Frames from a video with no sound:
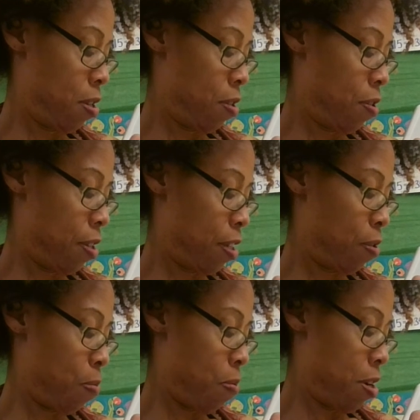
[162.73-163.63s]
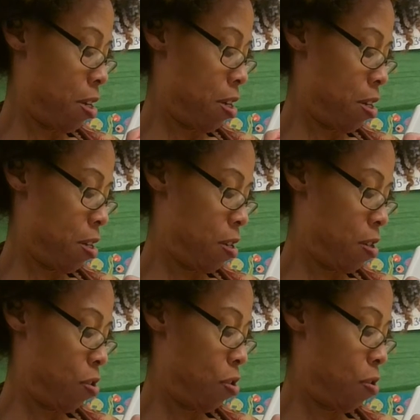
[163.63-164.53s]
So that's 1,
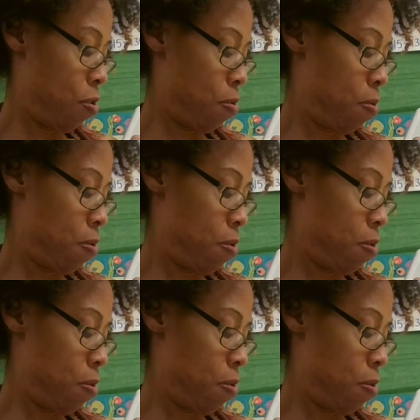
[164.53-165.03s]
2.